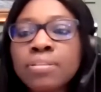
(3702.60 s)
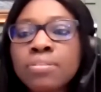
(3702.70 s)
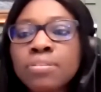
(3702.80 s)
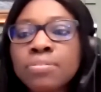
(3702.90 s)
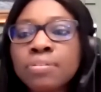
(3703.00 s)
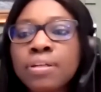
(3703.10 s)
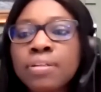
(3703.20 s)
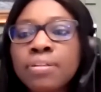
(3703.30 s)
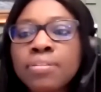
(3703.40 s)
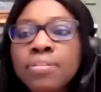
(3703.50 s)
Let's look for
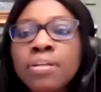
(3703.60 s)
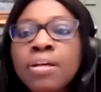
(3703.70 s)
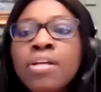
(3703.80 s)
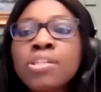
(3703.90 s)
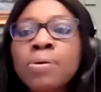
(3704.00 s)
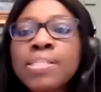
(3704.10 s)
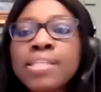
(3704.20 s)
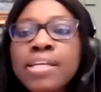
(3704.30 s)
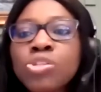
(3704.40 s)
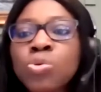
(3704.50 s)
another. Someone
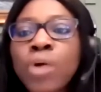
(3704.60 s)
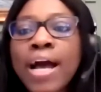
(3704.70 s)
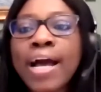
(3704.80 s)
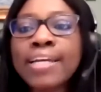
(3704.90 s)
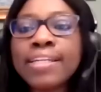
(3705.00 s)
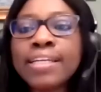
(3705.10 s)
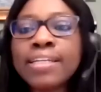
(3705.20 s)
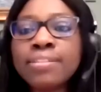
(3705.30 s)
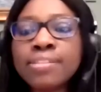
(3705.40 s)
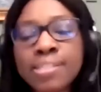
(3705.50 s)
says, do I
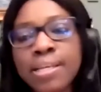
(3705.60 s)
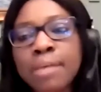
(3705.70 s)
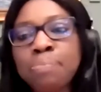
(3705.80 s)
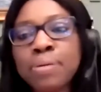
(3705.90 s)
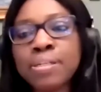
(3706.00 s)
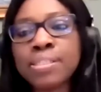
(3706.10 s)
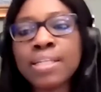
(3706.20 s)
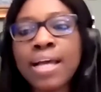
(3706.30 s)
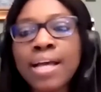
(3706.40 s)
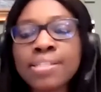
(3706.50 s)
need the same
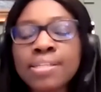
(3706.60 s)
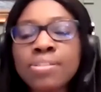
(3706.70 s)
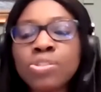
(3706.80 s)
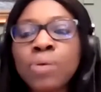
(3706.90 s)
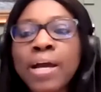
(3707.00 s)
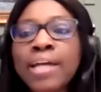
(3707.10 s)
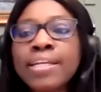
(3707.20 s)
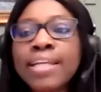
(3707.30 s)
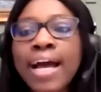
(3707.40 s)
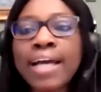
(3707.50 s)
person asking, do I
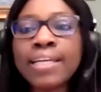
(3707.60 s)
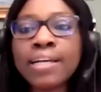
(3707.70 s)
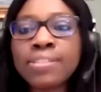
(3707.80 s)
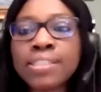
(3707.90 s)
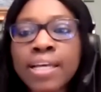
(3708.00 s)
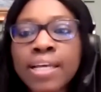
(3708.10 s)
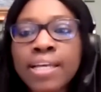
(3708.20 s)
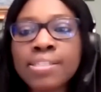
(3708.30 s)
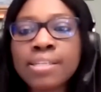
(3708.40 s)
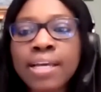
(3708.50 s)
need
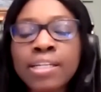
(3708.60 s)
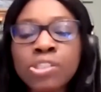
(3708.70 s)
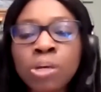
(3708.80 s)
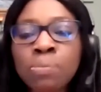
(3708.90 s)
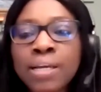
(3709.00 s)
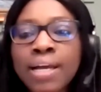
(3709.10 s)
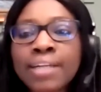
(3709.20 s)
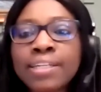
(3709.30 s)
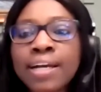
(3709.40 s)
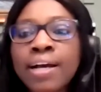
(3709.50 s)
IELTS to get a job in
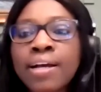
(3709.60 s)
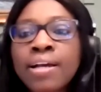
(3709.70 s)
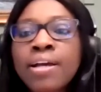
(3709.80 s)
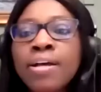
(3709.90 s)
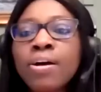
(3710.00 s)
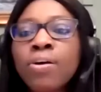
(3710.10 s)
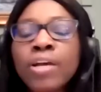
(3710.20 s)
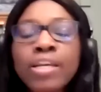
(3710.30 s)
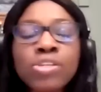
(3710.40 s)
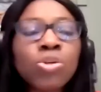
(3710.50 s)
Canada?
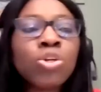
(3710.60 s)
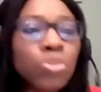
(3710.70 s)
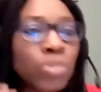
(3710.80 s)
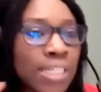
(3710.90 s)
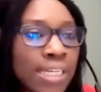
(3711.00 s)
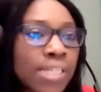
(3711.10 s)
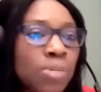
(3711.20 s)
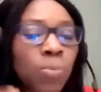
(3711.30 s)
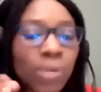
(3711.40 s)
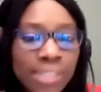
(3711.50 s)
Okay, so you
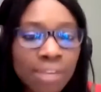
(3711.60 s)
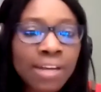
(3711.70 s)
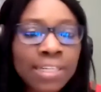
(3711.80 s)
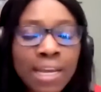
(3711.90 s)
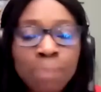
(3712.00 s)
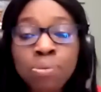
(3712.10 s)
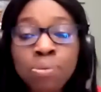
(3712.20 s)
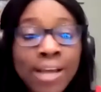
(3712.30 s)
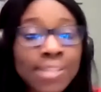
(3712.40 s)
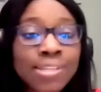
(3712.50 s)
need whatever the
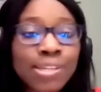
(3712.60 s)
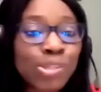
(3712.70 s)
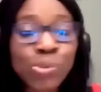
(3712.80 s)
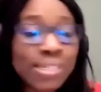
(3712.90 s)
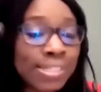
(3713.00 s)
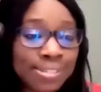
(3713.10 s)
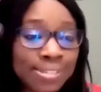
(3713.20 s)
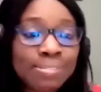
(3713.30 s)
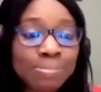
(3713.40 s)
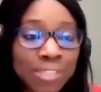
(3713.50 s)
employer says you
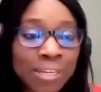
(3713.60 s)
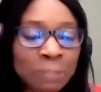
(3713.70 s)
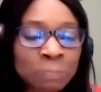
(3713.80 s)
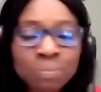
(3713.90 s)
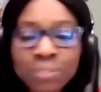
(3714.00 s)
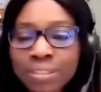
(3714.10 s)
need. Yeah.